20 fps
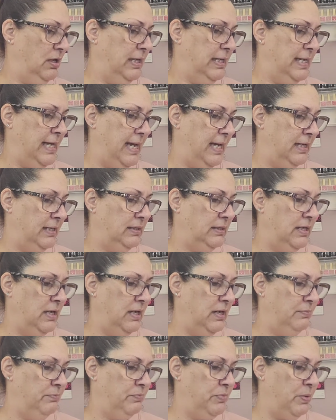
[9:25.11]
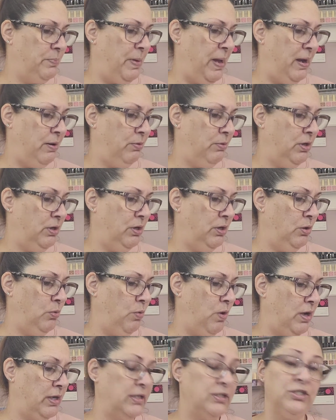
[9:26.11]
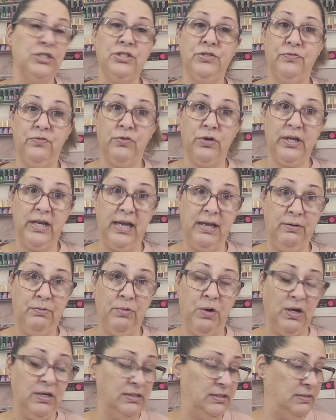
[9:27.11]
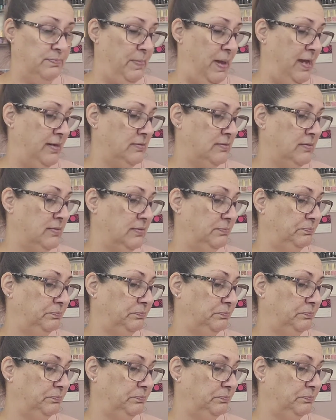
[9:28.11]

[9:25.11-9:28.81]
Yeah, the power wattage is 48 watts max.